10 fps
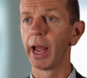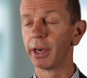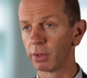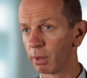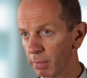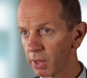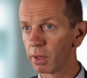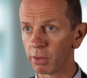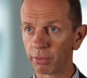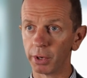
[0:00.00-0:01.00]
And it's a
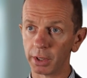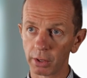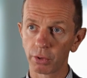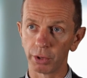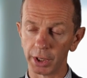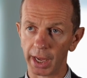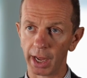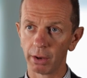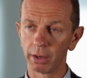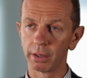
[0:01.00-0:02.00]
message for industry
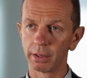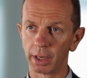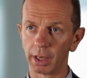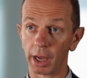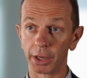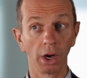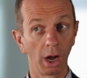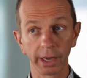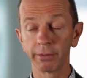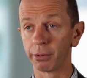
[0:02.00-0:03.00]
now, a
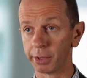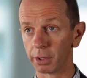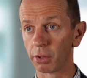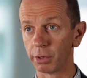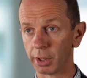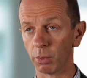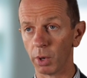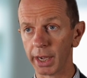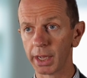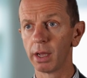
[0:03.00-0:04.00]
guide for industry in a
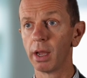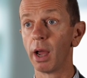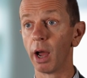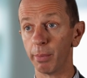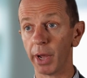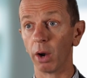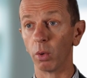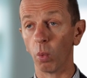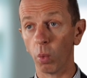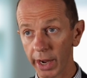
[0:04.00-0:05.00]
way,
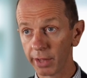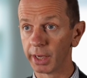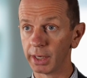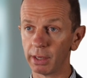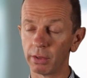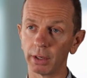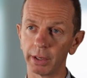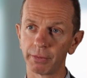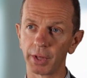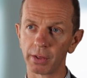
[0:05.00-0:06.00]
about where they need to
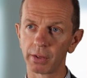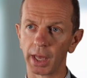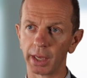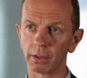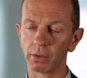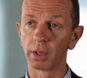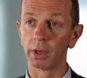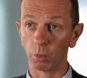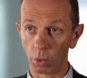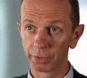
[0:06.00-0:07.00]
lift their standards
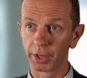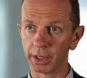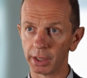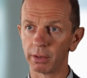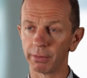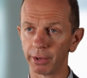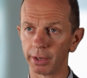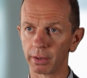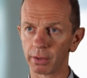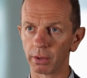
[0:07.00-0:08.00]
and what they need to
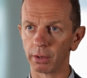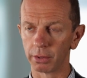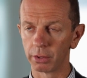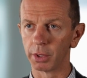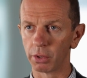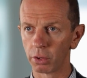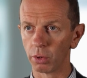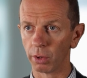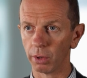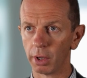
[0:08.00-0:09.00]
focus on to
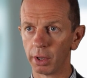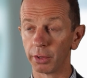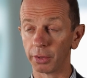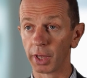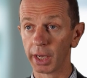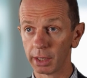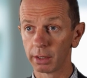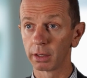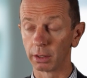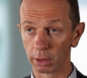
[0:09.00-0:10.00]
ensure that
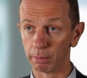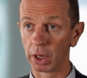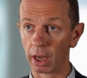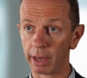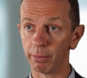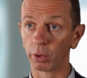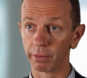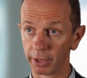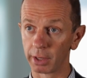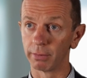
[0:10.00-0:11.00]
they can comply more
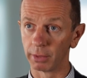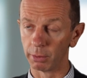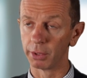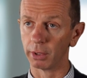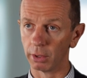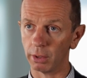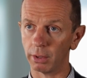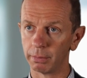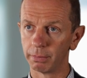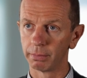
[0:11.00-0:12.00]
effectively with the law.